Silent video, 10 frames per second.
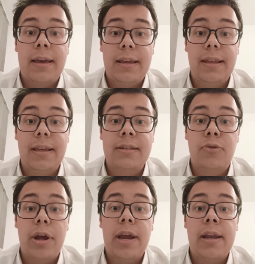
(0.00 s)
It is
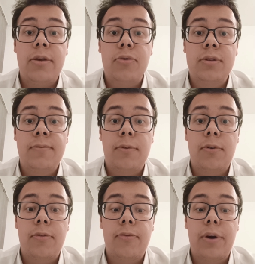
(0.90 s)
rarely used
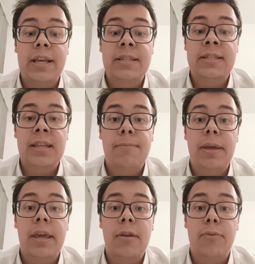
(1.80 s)
for phrases that
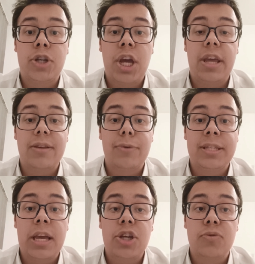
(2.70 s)
begin
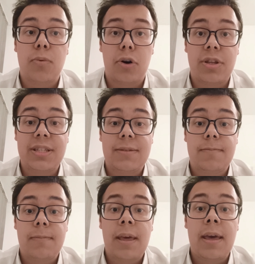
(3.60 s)
with H words.
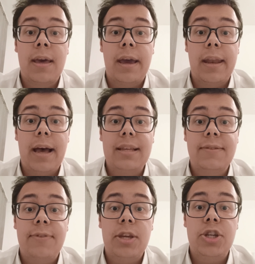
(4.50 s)

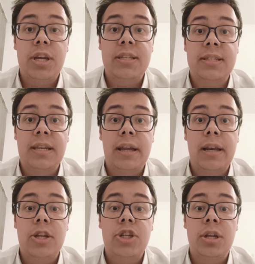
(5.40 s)
Another feature is the
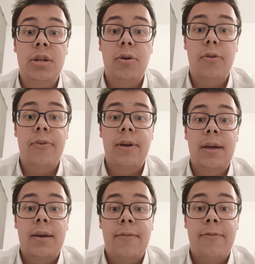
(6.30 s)
elision of
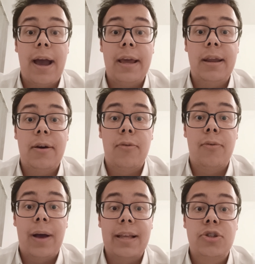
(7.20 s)

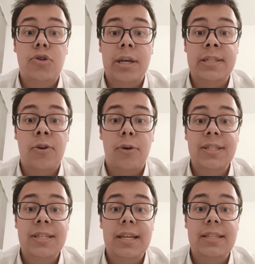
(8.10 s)
final unstressed
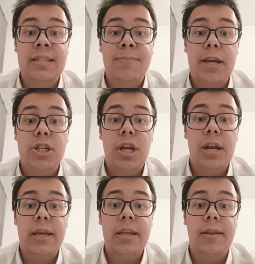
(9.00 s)
consonants,
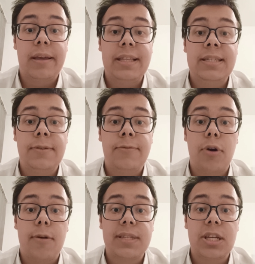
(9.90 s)
especially in ED
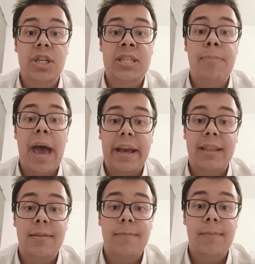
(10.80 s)
forms such as
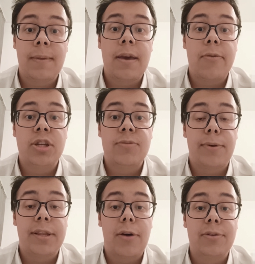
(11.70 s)
backed, which is
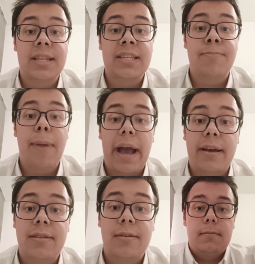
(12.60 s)
pronounced as
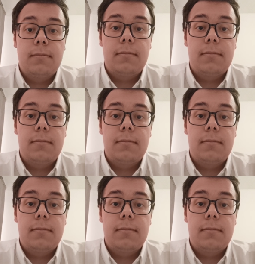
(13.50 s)
backed.